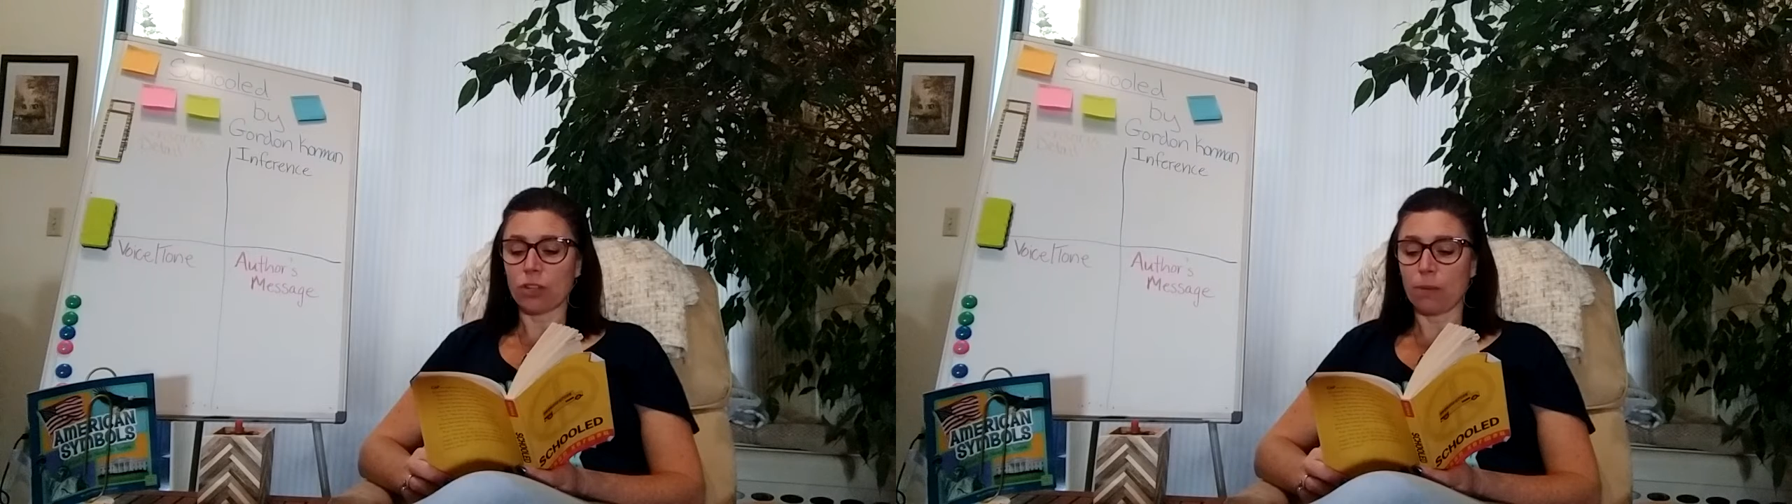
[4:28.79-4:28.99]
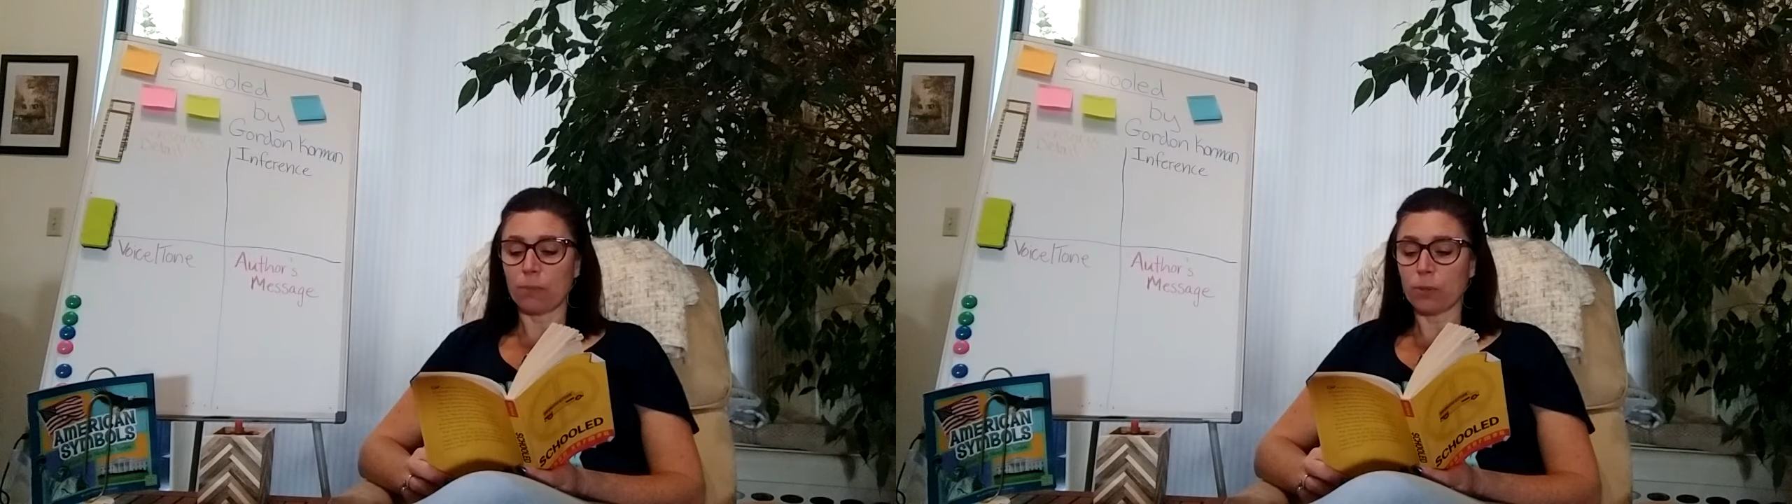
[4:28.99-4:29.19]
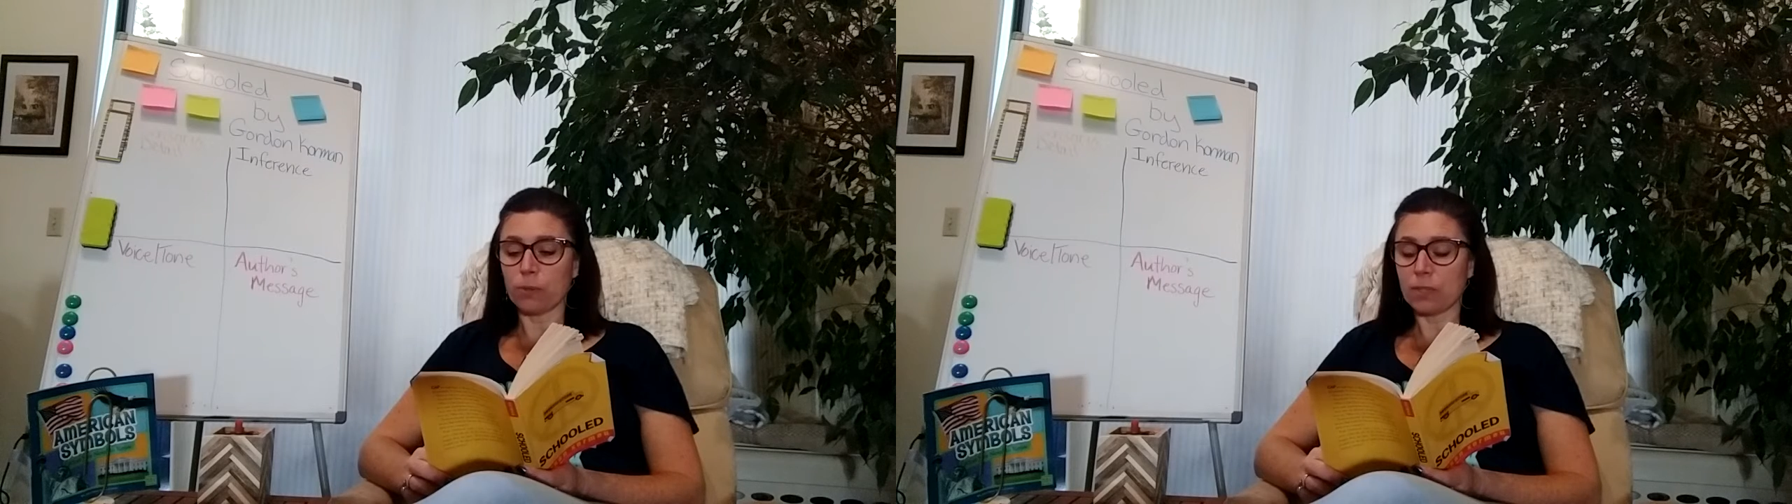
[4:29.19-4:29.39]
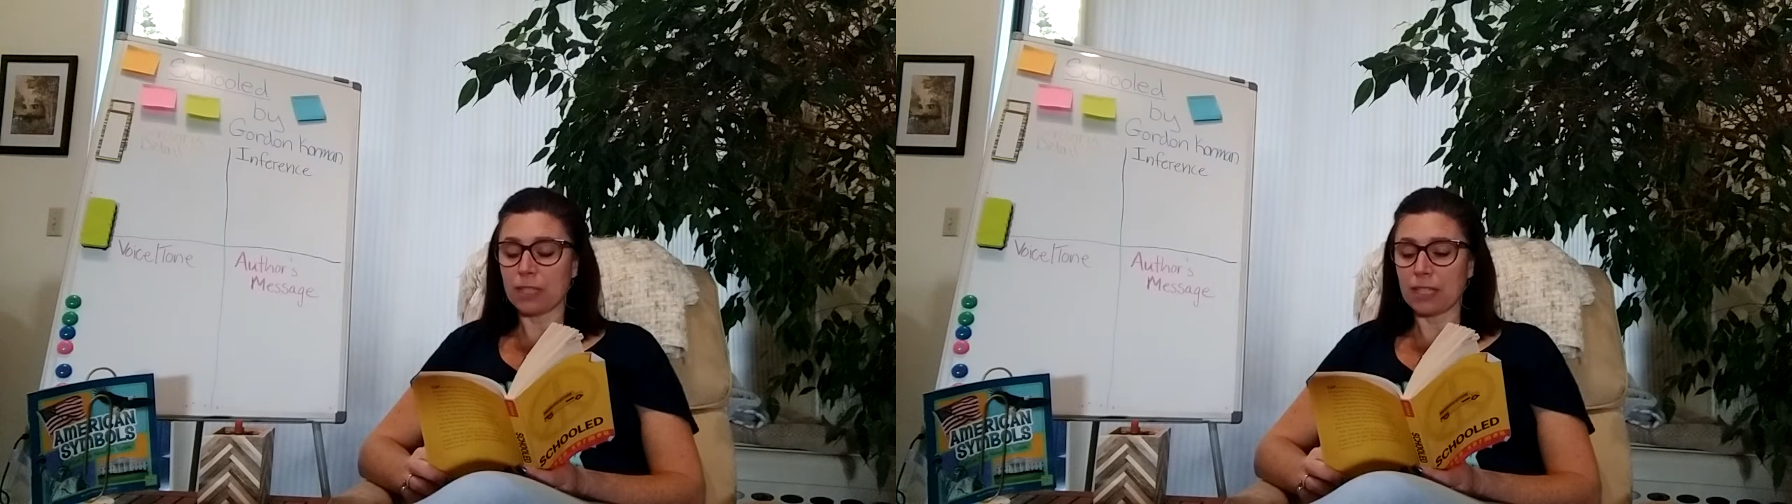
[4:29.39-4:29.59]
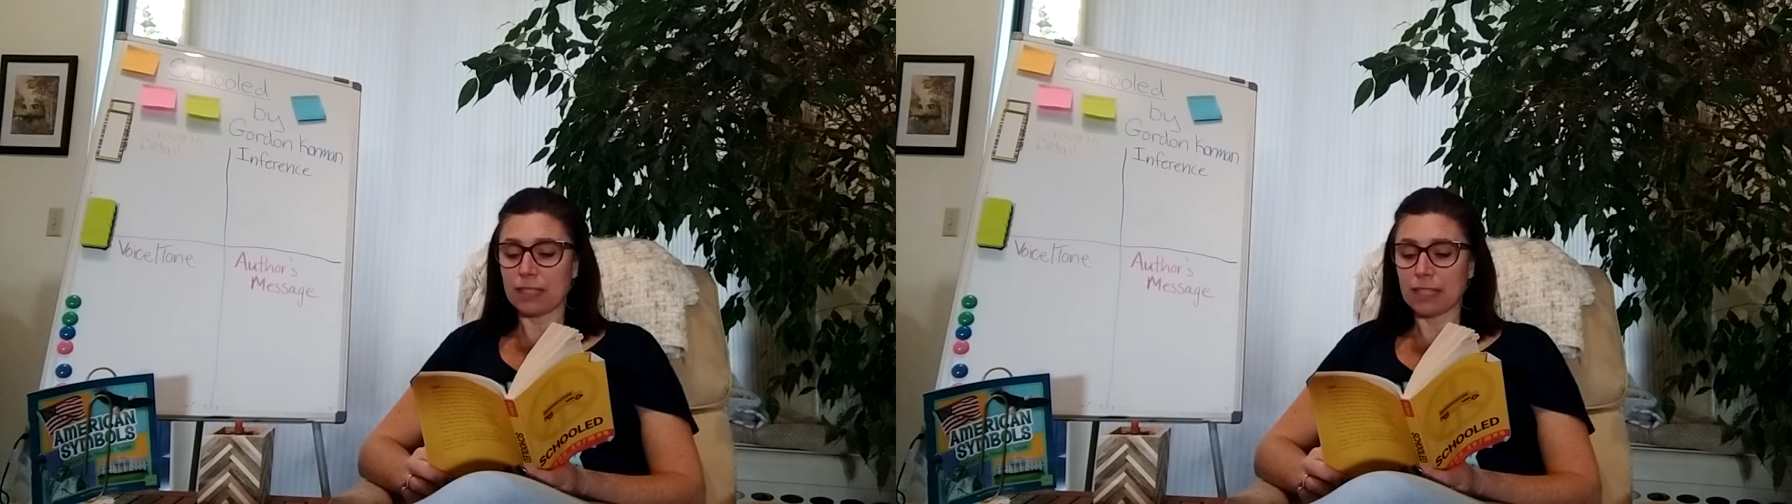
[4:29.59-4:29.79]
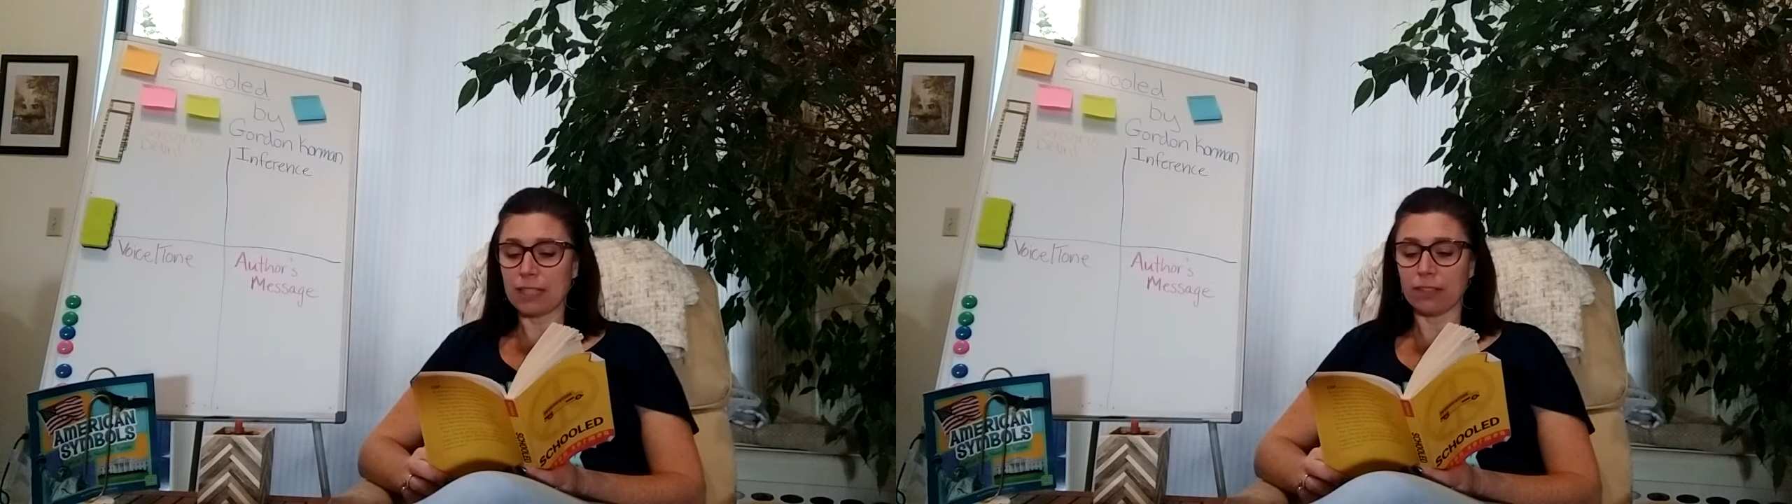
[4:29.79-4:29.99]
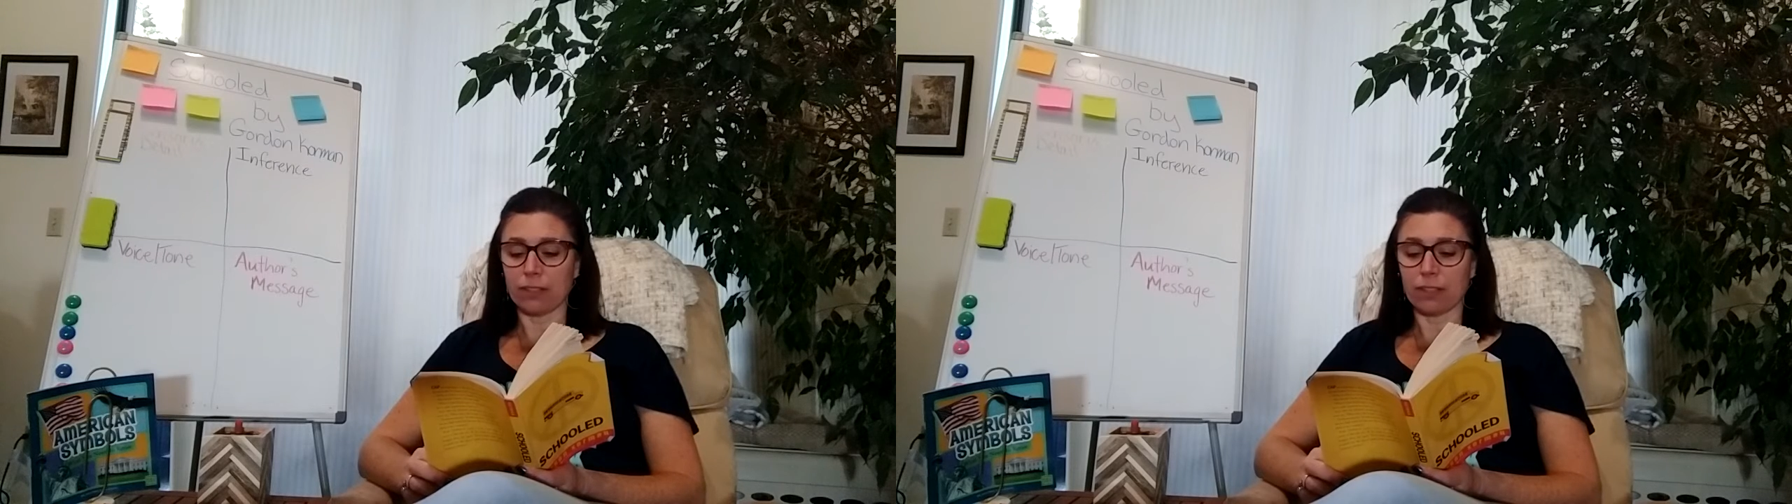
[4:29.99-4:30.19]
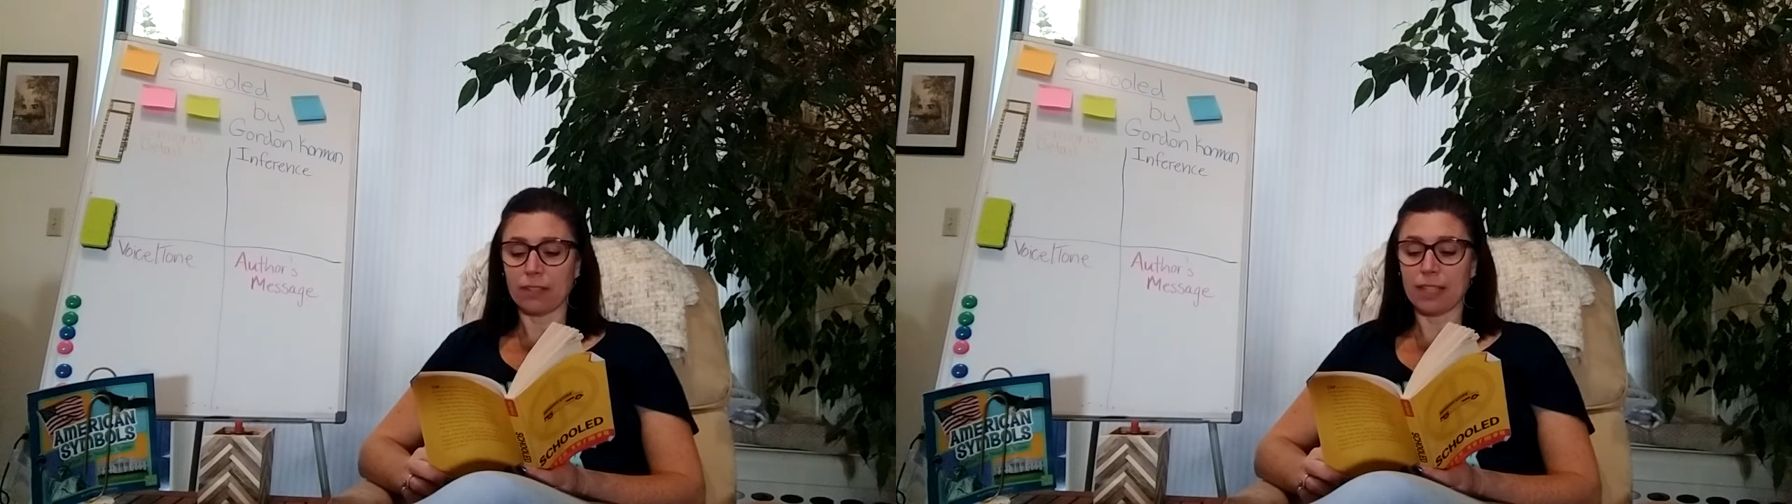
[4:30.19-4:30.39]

Tom Cruise is either.